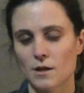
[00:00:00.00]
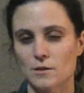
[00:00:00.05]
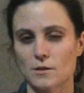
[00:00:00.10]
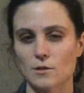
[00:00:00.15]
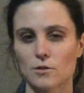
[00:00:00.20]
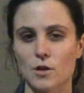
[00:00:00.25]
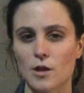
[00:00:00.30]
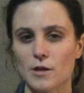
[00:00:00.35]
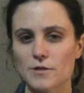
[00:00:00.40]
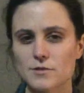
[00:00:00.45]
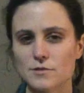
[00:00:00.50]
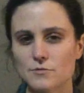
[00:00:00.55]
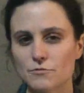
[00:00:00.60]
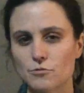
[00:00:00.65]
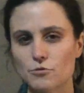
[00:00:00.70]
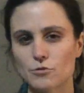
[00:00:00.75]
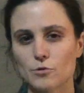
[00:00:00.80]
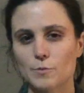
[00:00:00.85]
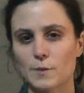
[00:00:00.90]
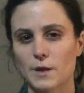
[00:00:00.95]
The laws of
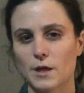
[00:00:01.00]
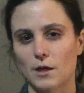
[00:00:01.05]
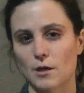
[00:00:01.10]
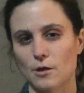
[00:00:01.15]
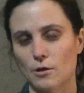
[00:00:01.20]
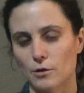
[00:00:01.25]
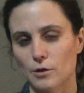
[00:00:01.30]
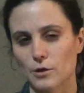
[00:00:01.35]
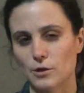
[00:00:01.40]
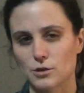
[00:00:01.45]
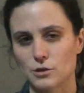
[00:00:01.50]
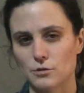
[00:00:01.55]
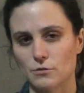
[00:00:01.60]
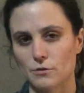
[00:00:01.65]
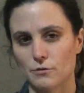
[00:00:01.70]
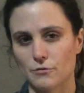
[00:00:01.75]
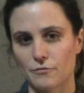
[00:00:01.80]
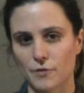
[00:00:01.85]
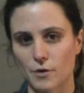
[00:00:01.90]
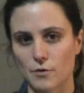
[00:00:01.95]
grouping encourage you
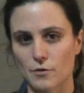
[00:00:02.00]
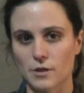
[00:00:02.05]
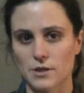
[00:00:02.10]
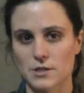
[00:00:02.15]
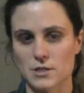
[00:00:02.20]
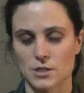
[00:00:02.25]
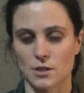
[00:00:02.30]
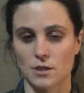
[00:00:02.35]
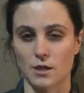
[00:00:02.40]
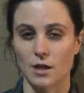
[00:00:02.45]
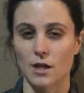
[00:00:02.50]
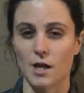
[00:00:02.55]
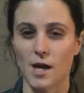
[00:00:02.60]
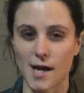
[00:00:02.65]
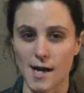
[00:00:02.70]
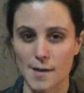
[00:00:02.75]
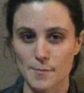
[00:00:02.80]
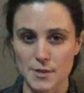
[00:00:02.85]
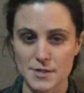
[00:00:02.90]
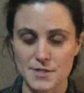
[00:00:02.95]
to focus on
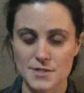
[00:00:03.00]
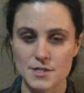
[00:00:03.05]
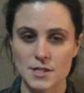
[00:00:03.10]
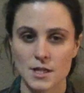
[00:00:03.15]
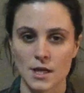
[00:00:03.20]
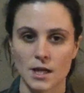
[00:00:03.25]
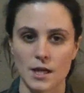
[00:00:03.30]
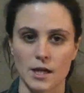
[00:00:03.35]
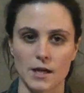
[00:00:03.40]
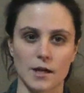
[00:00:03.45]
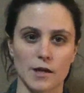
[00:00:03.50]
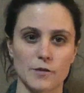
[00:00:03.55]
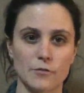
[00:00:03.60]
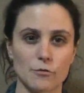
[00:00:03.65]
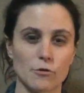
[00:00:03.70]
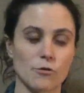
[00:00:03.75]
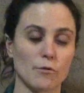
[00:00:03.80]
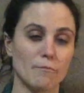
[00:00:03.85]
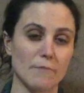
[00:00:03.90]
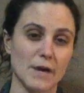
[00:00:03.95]
commas and
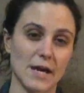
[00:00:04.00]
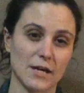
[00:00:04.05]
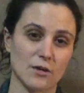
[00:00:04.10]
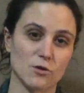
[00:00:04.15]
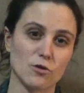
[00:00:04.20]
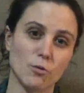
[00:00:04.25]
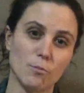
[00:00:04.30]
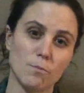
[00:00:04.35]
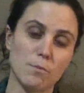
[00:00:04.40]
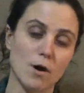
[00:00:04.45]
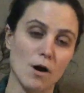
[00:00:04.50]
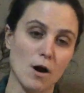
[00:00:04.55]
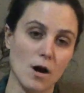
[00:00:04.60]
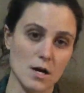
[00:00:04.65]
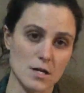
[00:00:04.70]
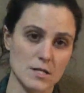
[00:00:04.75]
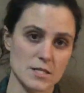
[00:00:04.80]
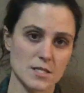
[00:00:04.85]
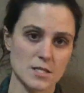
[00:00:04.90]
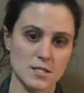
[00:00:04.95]
other grammatical
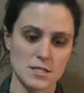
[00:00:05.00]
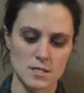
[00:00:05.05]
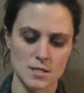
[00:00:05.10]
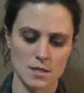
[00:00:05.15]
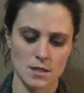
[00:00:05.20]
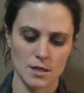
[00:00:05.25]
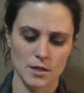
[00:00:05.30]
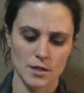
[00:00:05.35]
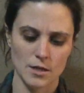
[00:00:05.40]
pauses